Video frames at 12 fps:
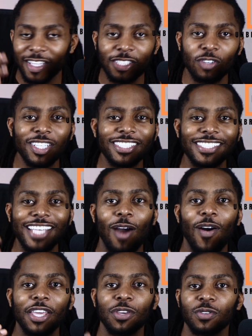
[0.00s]
So this is how
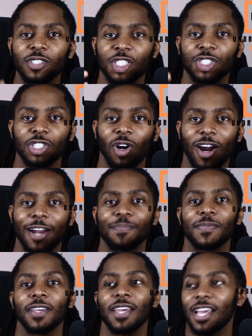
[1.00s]
I use this
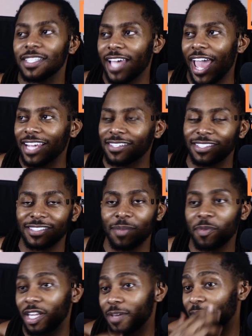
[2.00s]
chart to actually
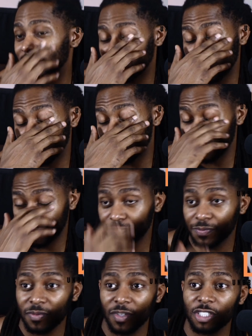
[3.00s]
simulate my circle.
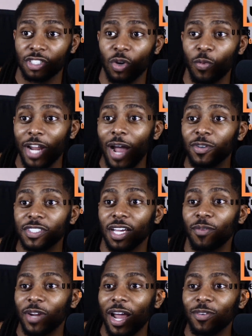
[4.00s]
So when I
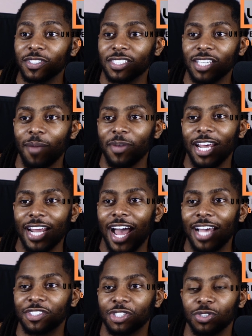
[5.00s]
was coming out of
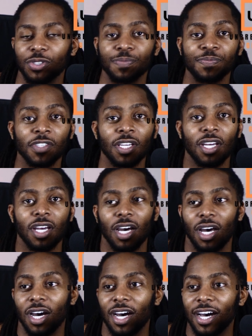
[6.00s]
high school,
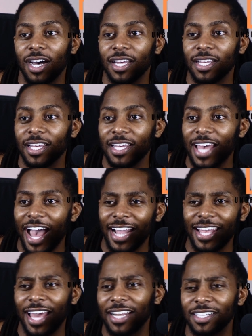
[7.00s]
I
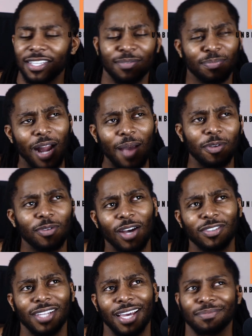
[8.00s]
kind of probably when I
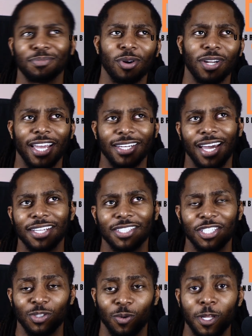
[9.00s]
was like more like
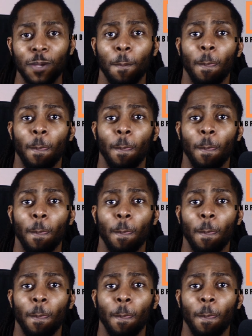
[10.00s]
19, 20,